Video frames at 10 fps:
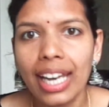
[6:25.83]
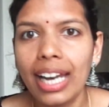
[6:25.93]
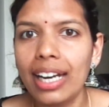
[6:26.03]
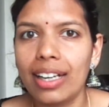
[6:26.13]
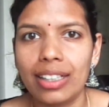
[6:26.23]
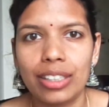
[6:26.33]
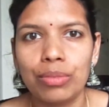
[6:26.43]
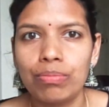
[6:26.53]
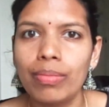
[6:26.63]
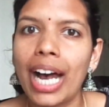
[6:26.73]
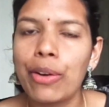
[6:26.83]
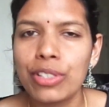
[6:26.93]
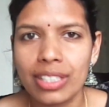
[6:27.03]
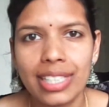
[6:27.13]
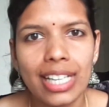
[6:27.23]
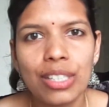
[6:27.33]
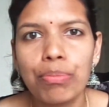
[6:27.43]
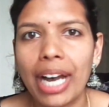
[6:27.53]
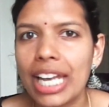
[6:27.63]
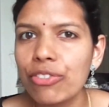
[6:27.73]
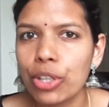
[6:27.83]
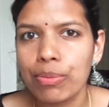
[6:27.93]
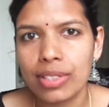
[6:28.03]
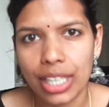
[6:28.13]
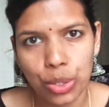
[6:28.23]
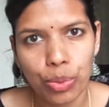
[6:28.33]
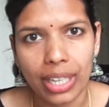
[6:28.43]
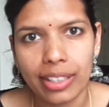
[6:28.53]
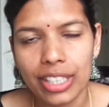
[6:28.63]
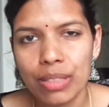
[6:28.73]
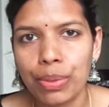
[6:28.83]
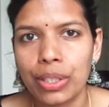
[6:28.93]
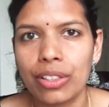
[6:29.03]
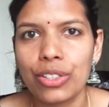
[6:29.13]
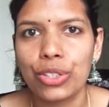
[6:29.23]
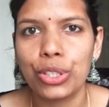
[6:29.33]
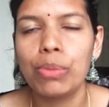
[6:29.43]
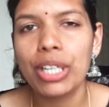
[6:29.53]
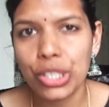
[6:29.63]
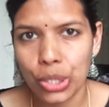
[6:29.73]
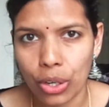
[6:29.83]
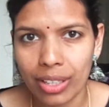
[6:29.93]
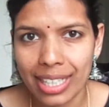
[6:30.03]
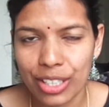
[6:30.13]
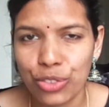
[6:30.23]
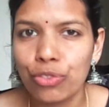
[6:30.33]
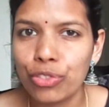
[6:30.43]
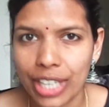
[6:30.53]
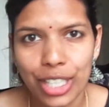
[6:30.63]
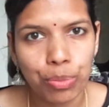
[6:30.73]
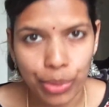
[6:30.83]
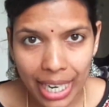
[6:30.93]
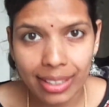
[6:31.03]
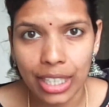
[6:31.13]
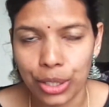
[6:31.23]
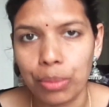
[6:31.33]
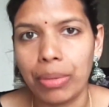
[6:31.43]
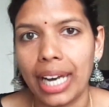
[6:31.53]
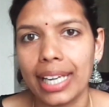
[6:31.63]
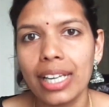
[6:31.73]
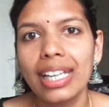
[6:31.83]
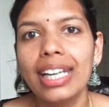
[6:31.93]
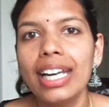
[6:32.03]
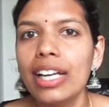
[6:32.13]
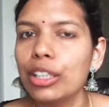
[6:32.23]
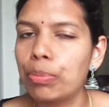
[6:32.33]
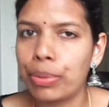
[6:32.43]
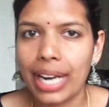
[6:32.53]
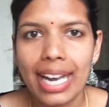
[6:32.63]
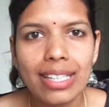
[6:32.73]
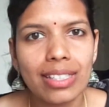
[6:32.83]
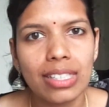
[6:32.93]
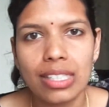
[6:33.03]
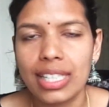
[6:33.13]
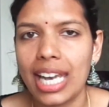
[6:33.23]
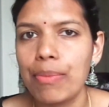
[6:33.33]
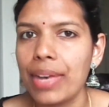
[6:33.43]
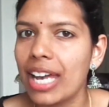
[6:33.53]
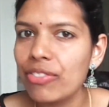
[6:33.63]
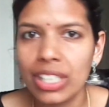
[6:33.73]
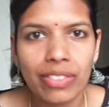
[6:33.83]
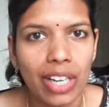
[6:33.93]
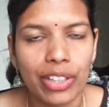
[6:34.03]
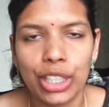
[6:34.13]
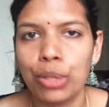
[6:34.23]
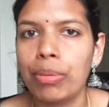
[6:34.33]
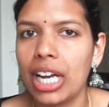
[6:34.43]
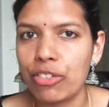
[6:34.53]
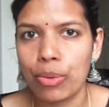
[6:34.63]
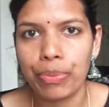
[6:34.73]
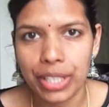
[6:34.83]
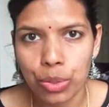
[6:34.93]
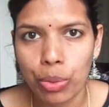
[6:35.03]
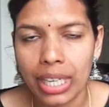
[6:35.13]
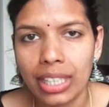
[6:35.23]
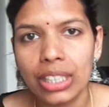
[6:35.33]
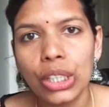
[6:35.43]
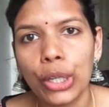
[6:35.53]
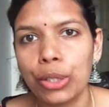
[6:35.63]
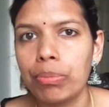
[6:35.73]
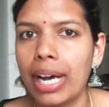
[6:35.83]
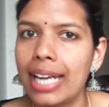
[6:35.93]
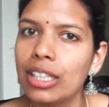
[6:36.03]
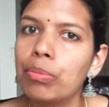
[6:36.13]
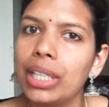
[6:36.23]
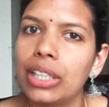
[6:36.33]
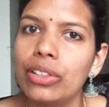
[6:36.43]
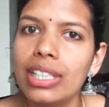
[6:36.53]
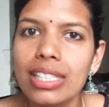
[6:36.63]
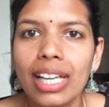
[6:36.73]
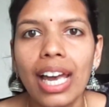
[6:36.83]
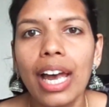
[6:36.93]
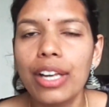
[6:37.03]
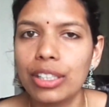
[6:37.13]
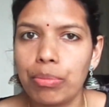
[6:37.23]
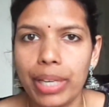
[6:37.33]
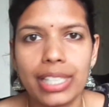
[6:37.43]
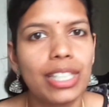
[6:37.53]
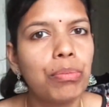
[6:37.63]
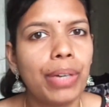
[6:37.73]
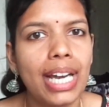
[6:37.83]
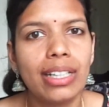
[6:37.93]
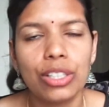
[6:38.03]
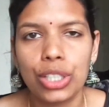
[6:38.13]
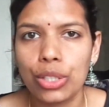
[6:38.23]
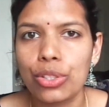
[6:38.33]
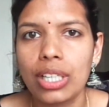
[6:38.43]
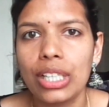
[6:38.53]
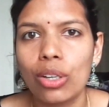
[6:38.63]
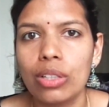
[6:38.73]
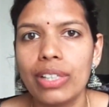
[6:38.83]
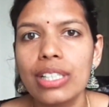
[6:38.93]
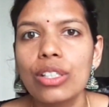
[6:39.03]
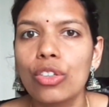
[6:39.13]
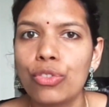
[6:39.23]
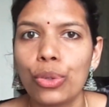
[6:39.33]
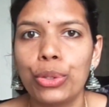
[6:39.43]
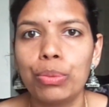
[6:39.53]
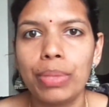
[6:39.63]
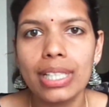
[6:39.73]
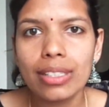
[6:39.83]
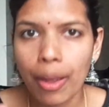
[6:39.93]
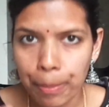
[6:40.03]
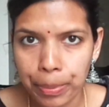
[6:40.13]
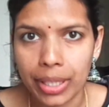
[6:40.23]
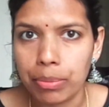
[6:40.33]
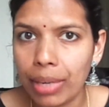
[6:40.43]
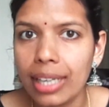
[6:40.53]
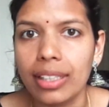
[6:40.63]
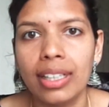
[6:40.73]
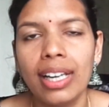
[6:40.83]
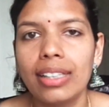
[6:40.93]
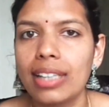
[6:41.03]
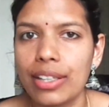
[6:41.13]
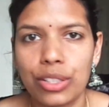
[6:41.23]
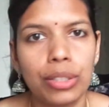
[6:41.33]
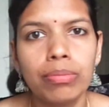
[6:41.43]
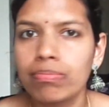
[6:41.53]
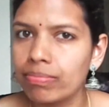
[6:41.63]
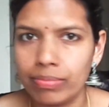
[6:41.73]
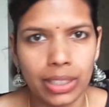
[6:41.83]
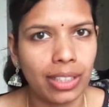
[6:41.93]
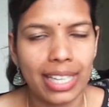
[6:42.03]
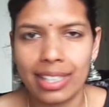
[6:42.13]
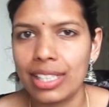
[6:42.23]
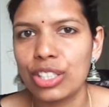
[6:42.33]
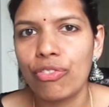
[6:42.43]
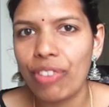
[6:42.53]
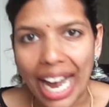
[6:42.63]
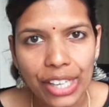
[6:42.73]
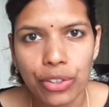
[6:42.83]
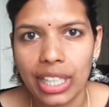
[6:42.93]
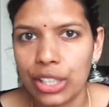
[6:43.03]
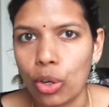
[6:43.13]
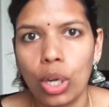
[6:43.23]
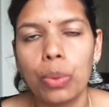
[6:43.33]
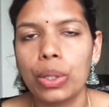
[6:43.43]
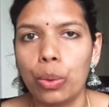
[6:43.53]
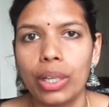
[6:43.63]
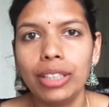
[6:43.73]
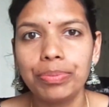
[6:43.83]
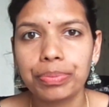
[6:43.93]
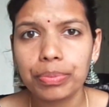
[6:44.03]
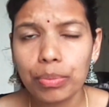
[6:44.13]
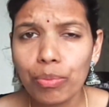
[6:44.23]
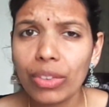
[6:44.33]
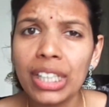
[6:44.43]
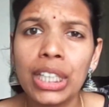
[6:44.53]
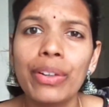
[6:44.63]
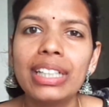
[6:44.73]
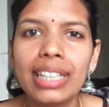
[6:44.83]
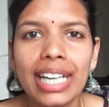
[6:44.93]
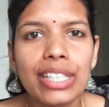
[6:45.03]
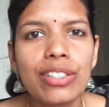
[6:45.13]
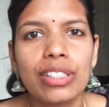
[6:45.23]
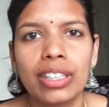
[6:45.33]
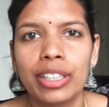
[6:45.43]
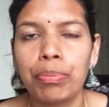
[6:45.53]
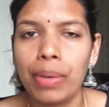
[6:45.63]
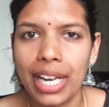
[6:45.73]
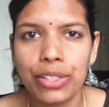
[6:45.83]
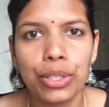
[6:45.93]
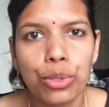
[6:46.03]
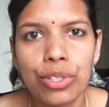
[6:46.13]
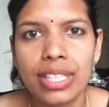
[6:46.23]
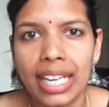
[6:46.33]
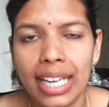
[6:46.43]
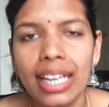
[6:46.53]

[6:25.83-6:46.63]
I would suggest buying from such vendors because you'll be assured that it's fresh bread that you're buying. The price is same everywhere, whether you buy from this vendor or you buy in the bakeries. The basic bread is usually always 4 rupees per bun. That's the, I think it's a flat rate all over Goa. Now in case the place you stay,